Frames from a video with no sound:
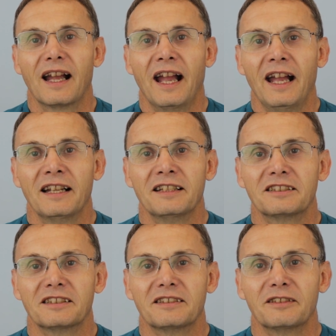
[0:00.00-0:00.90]

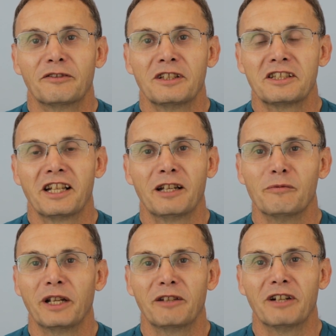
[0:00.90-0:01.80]
And for the second
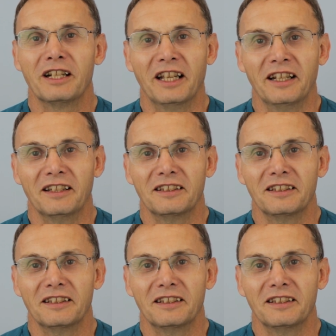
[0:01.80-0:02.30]
week running,